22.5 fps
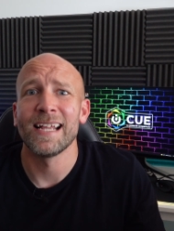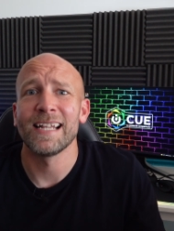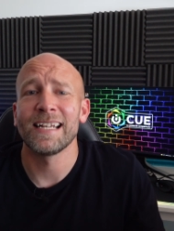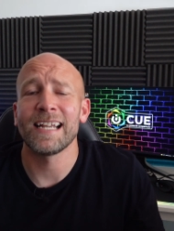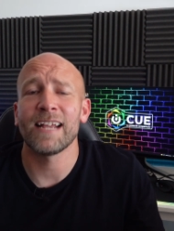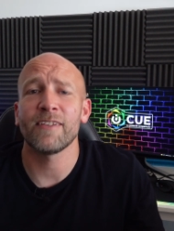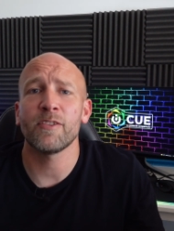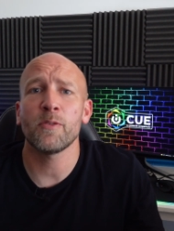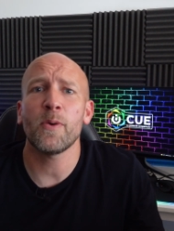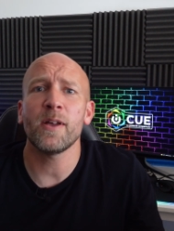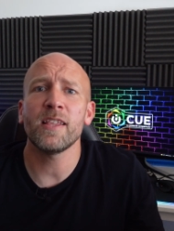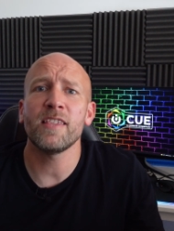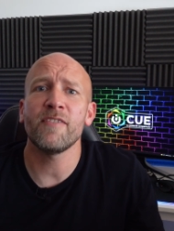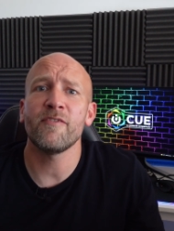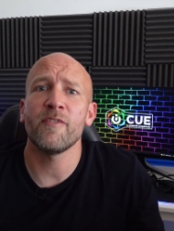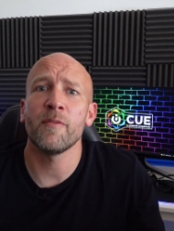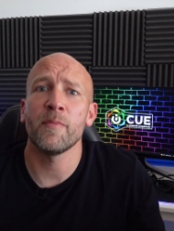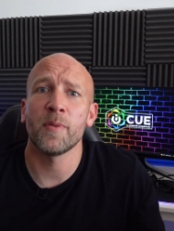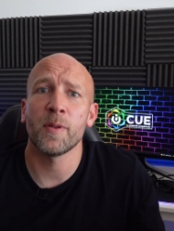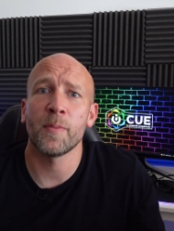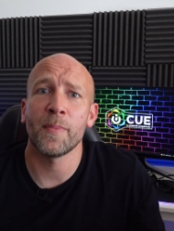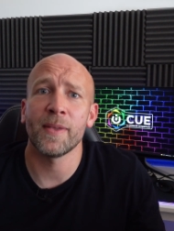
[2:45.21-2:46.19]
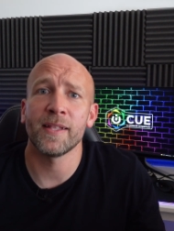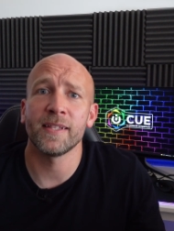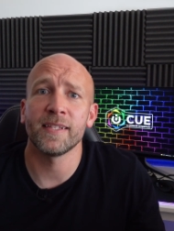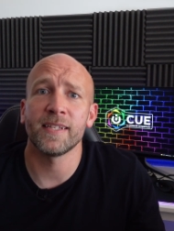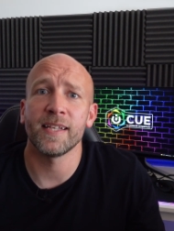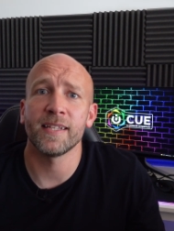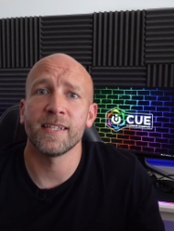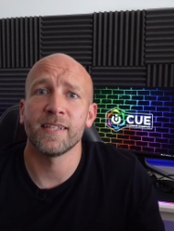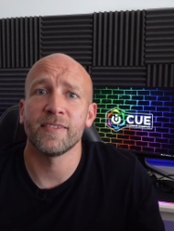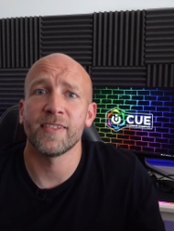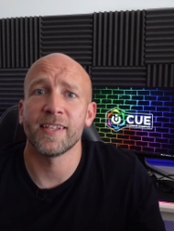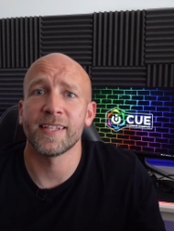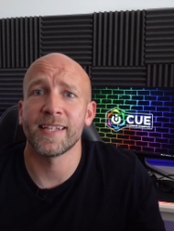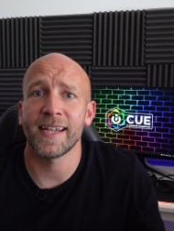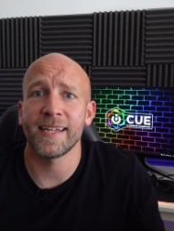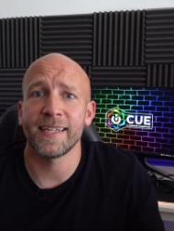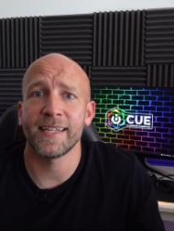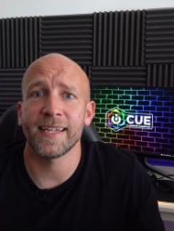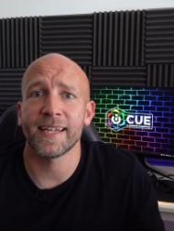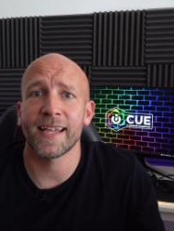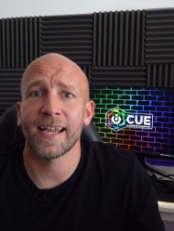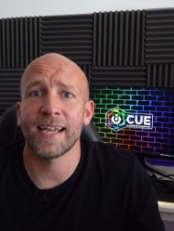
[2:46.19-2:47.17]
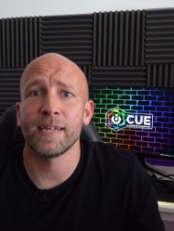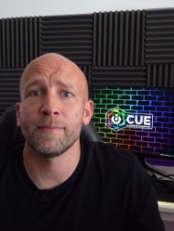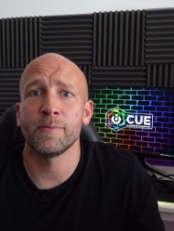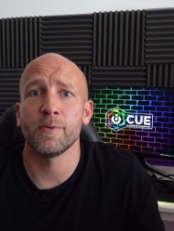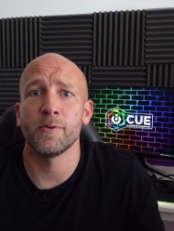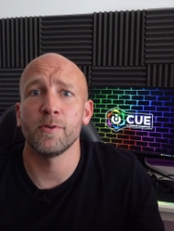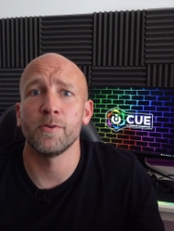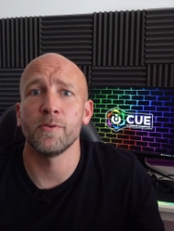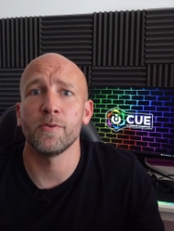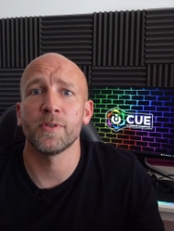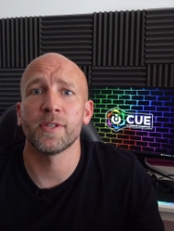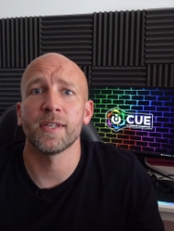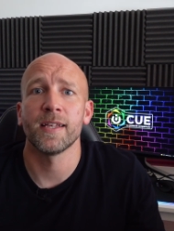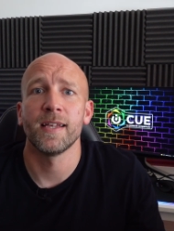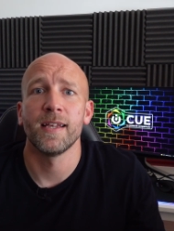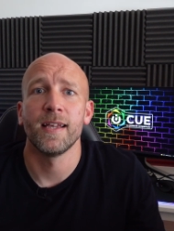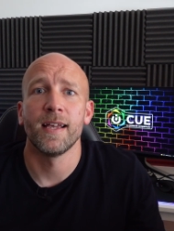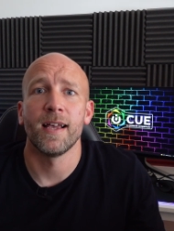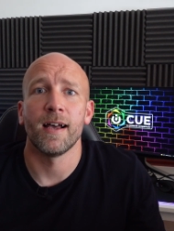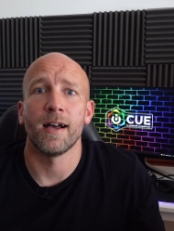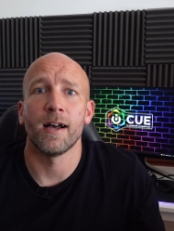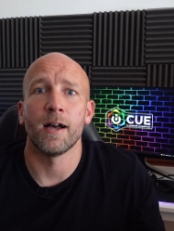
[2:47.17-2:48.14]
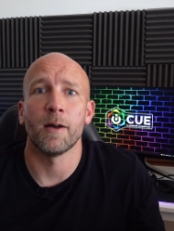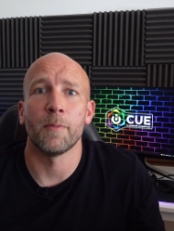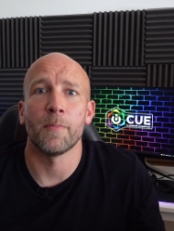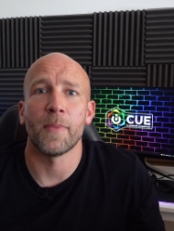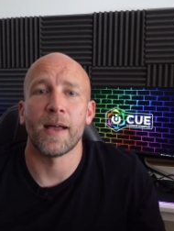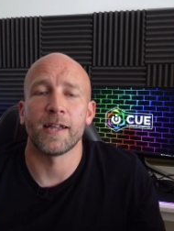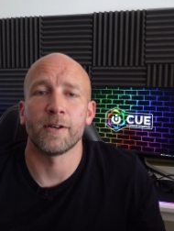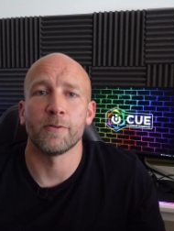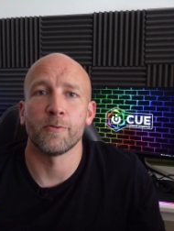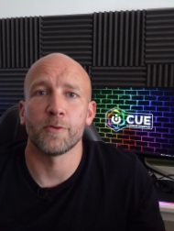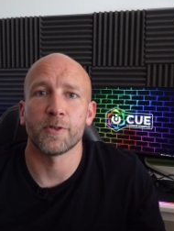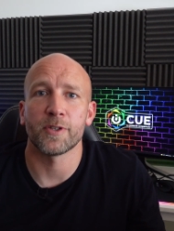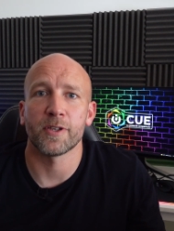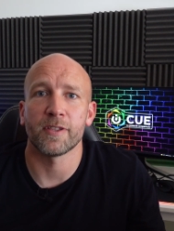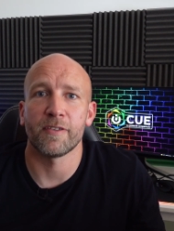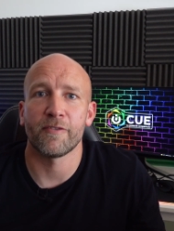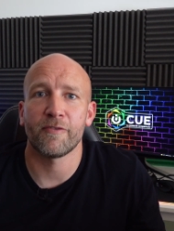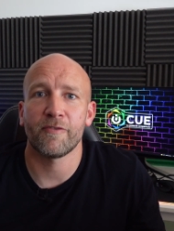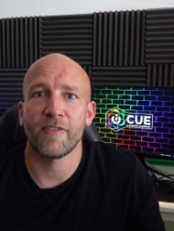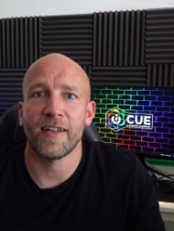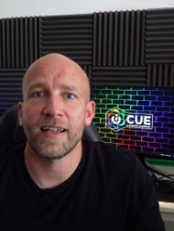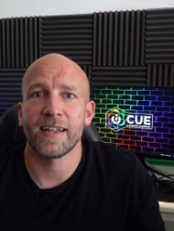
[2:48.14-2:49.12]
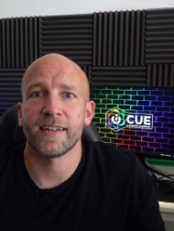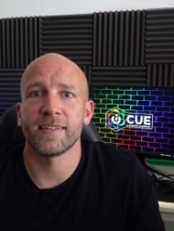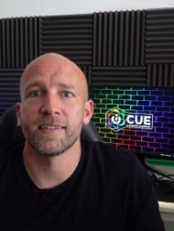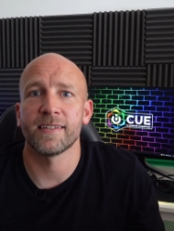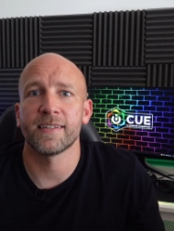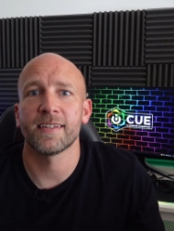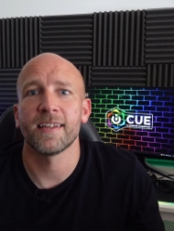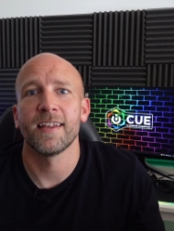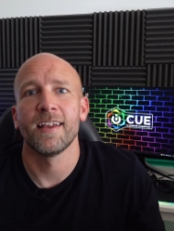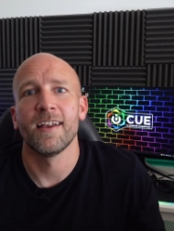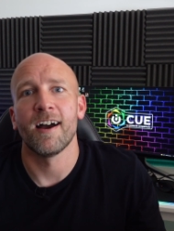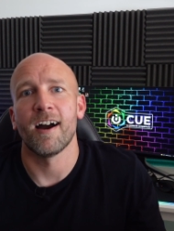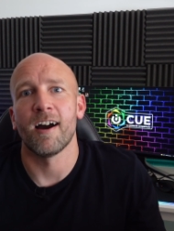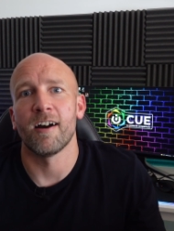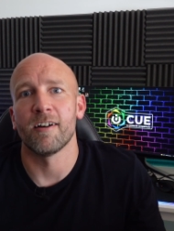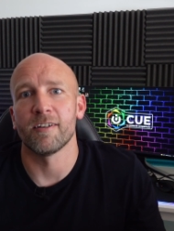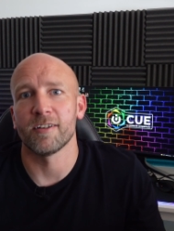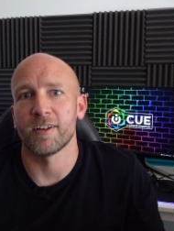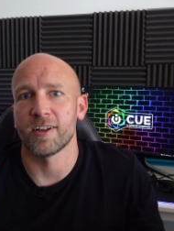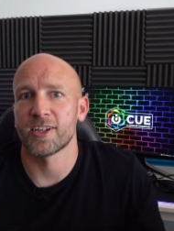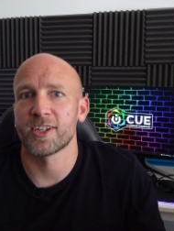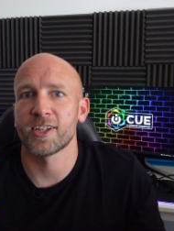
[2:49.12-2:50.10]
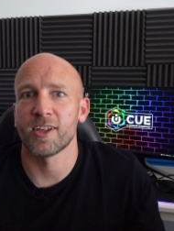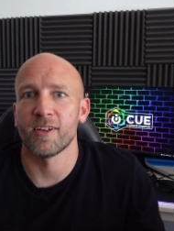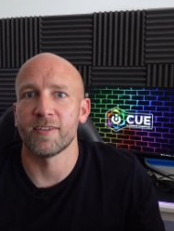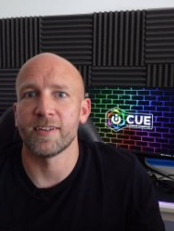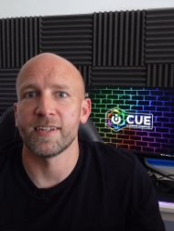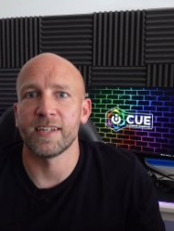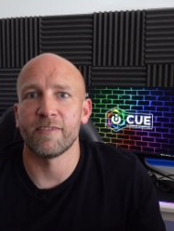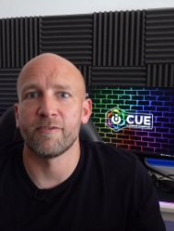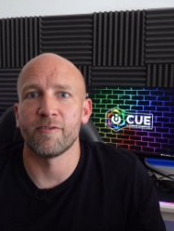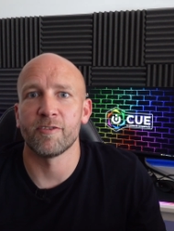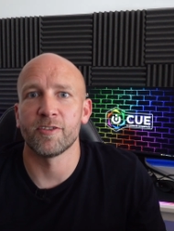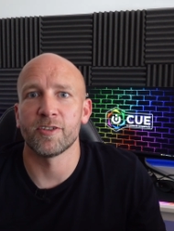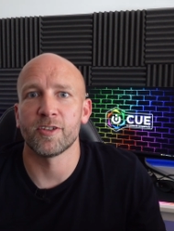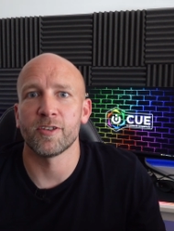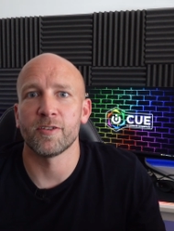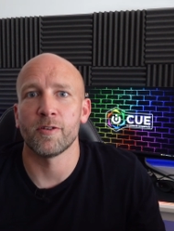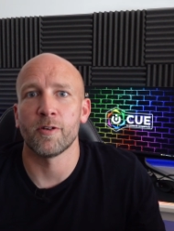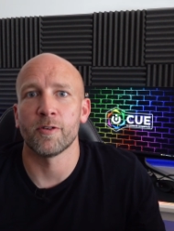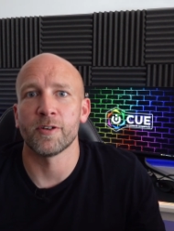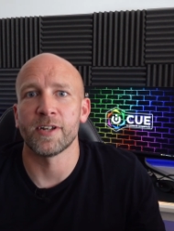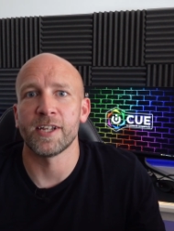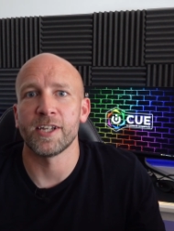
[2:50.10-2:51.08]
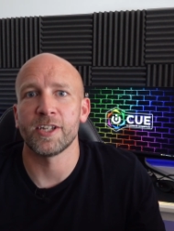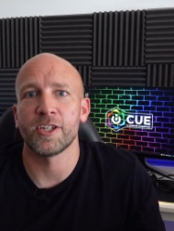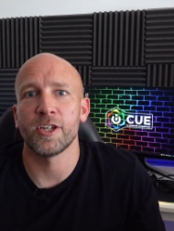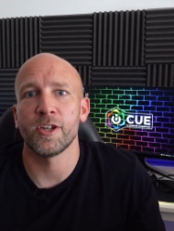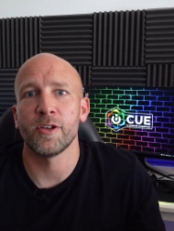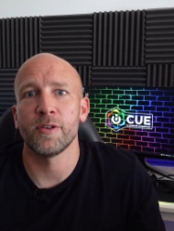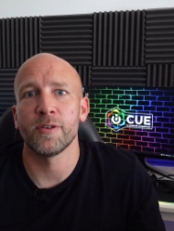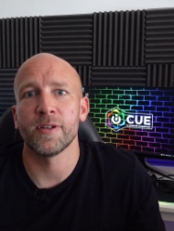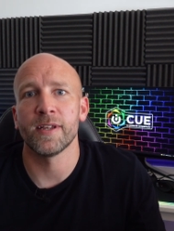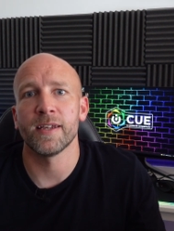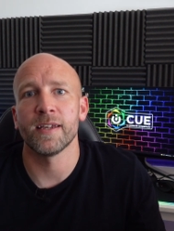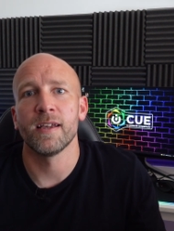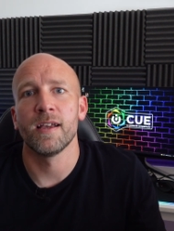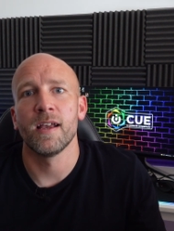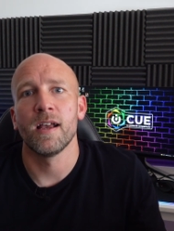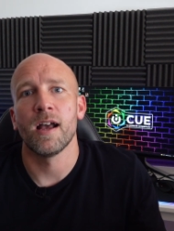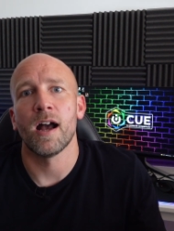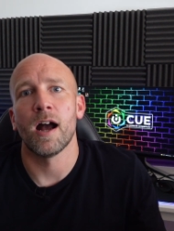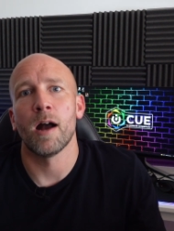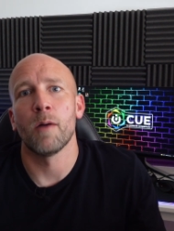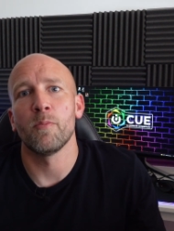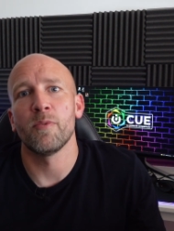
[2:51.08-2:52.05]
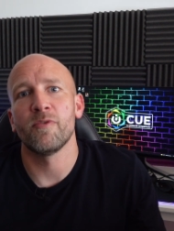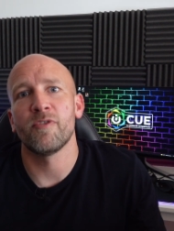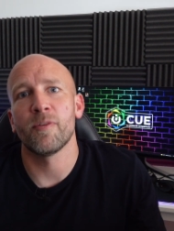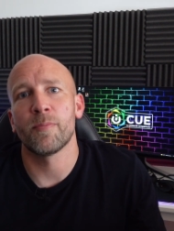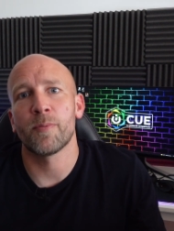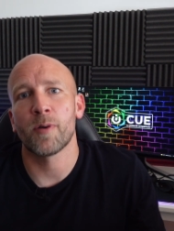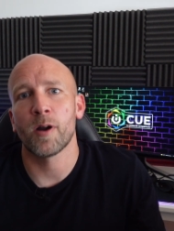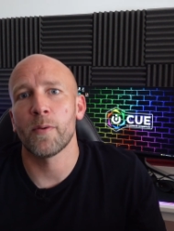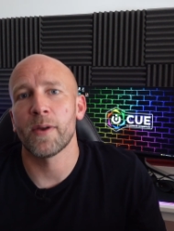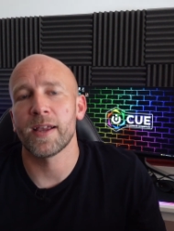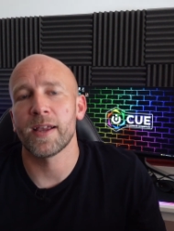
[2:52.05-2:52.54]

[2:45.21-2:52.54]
Now, the way they've implemented the data cables um, and also the fans are, are slightly different to, on each unit. Um, with the Pro